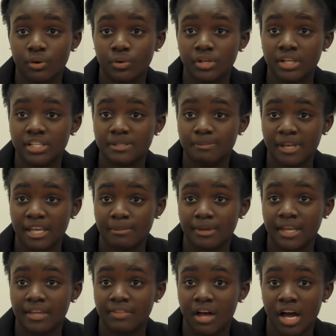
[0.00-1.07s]
holding his
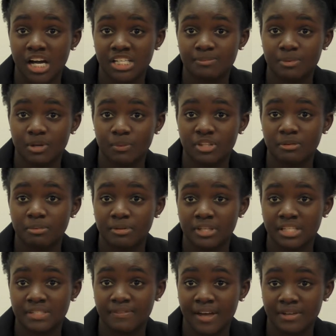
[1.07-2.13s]
baby in the hospital when the
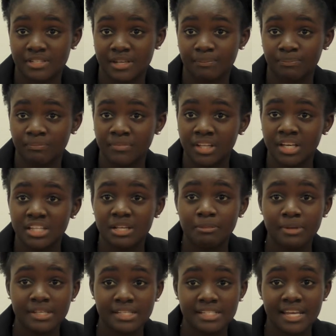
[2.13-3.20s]
police found him. The
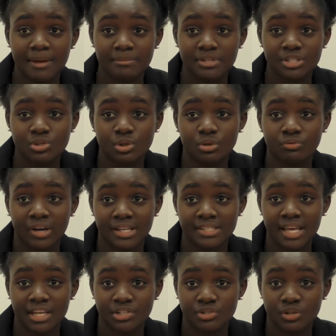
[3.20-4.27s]
police attempted to arrest
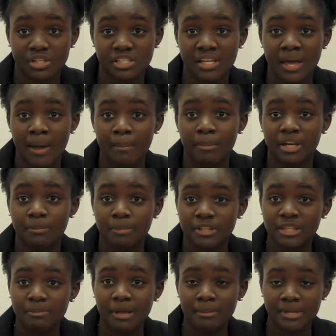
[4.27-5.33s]
Hendricks, but he put
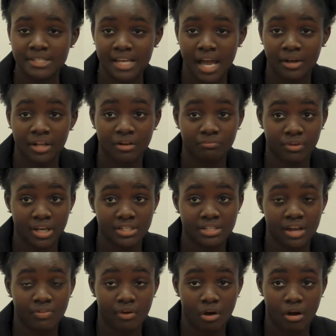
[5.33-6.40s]
the baby down and ran
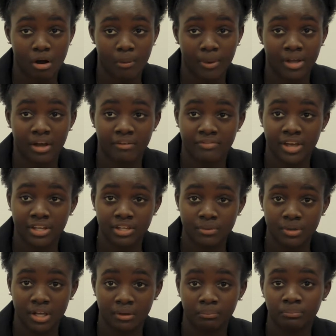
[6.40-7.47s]
down the hallway of that
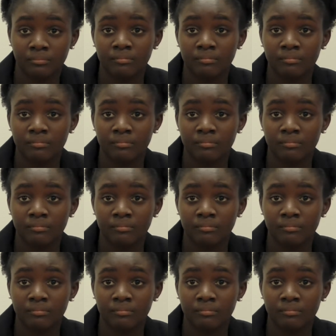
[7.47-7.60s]
unit.